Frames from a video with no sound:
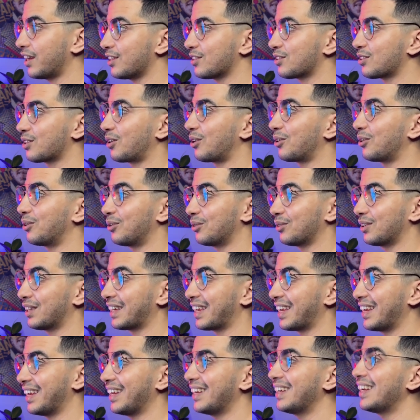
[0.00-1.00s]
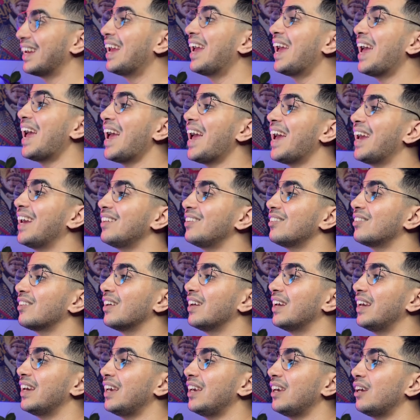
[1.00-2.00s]
scroll again. And
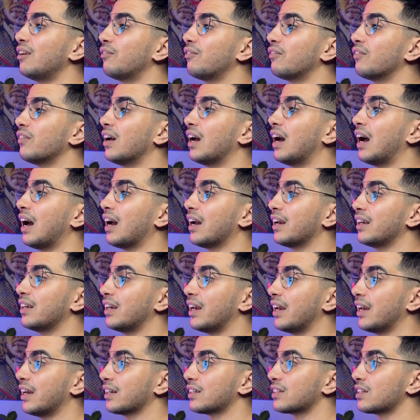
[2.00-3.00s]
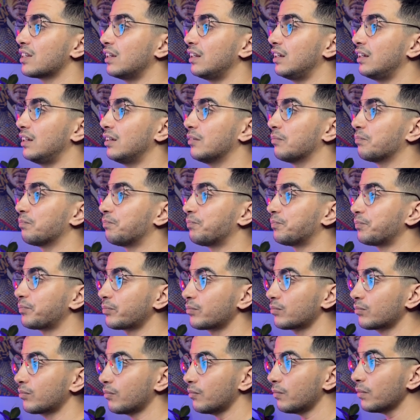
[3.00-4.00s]
if I actually
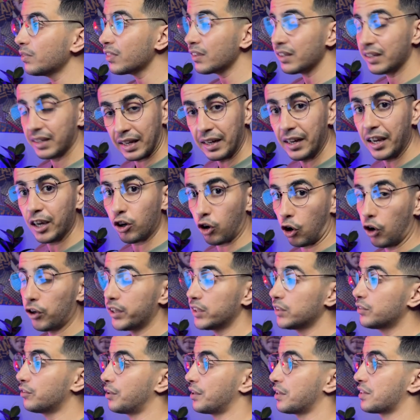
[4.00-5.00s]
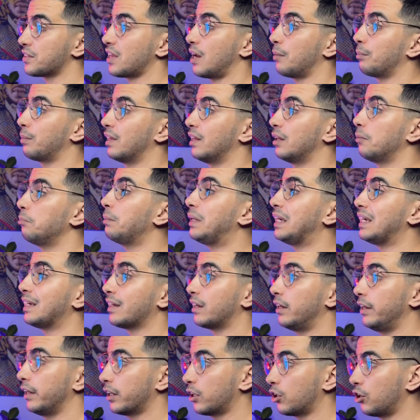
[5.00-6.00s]
click on it, for example, let me
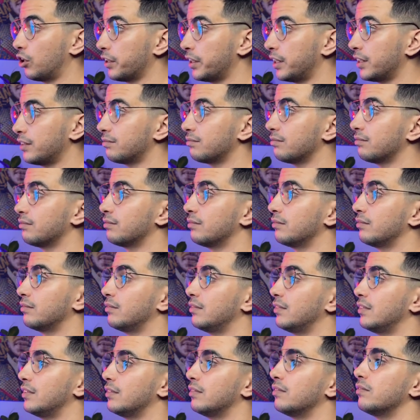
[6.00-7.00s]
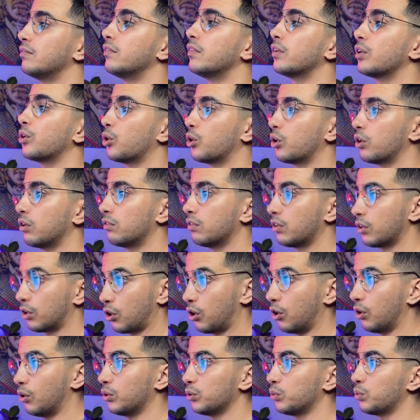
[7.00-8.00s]
click on it
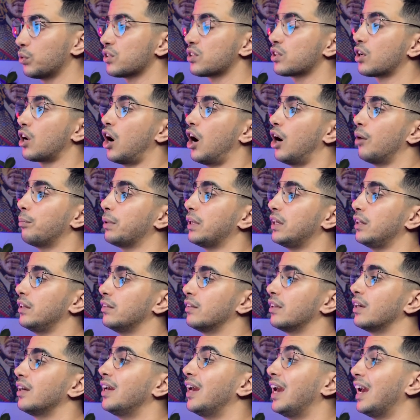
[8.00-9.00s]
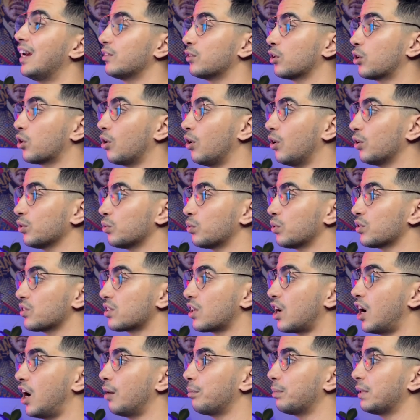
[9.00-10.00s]
code was copied. And the code was
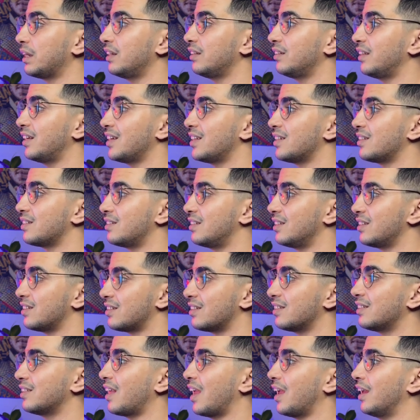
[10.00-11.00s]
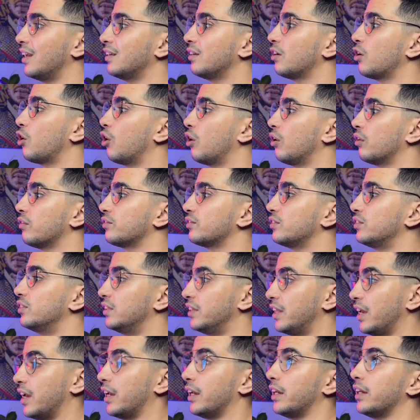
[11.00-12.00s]
copied is this 10 of
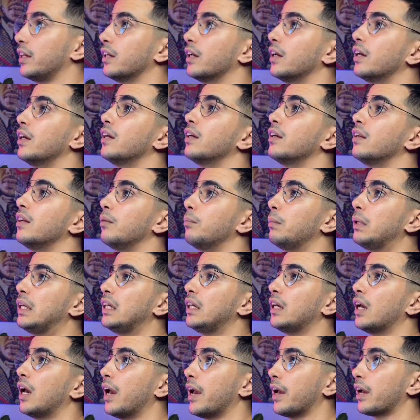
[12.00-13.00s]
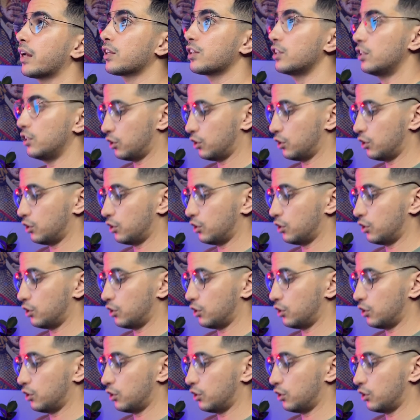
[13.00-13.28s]
today. Let me actually